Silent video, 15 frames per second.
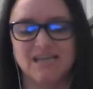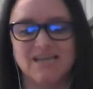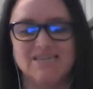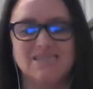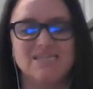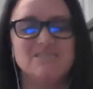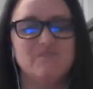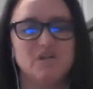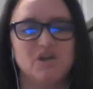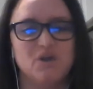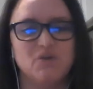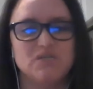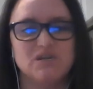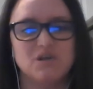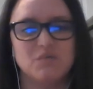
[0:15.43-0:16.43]
This video
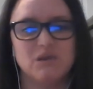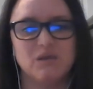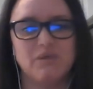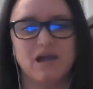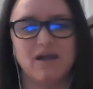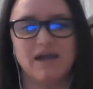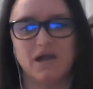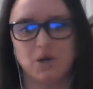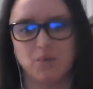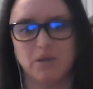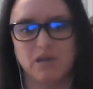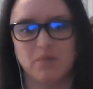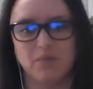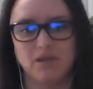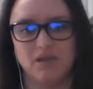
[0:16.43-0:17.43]
is going to be about
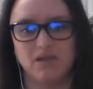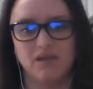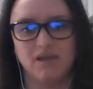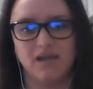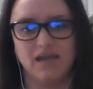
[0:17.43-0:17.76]
Airbnb